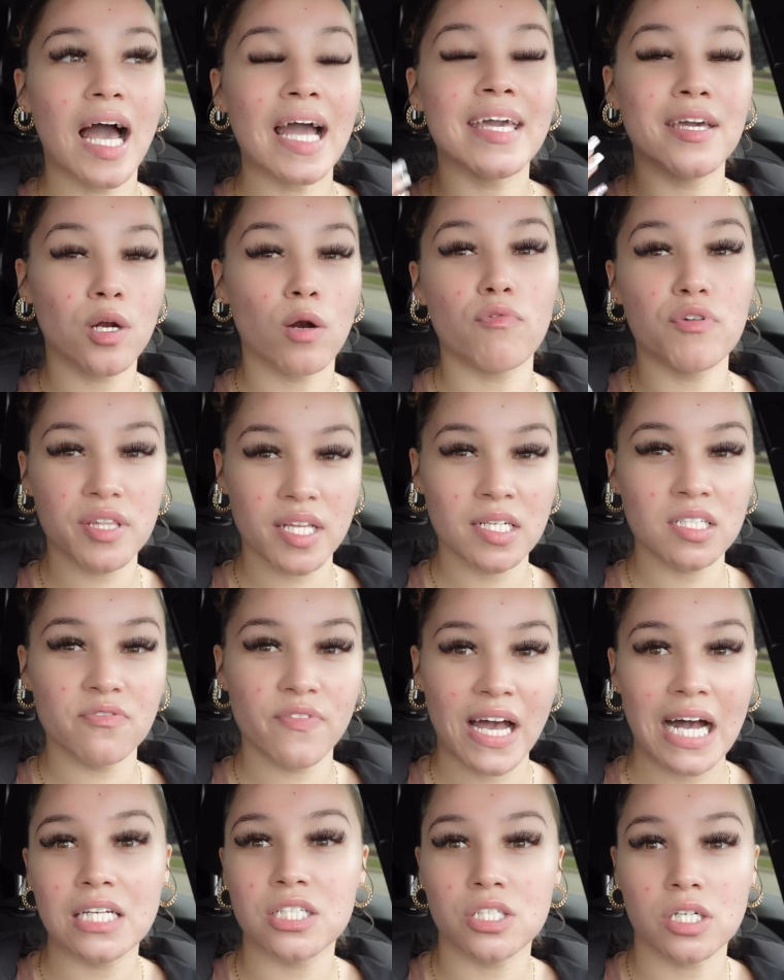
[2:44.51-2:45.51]
I get over things
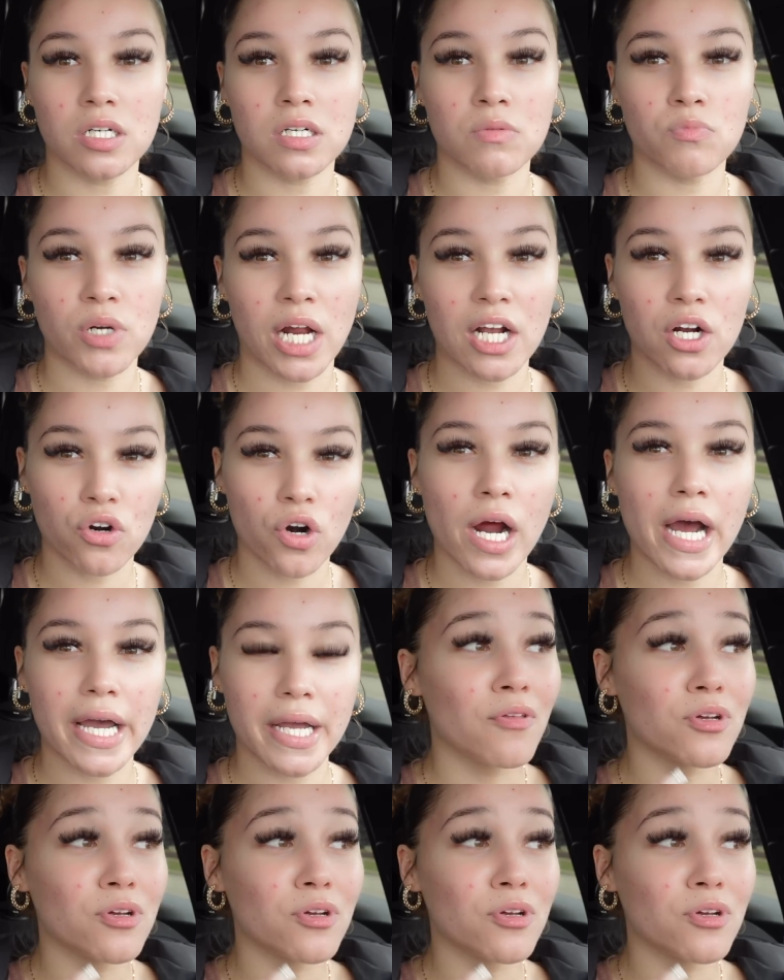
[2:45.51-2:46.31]
faster when I cry.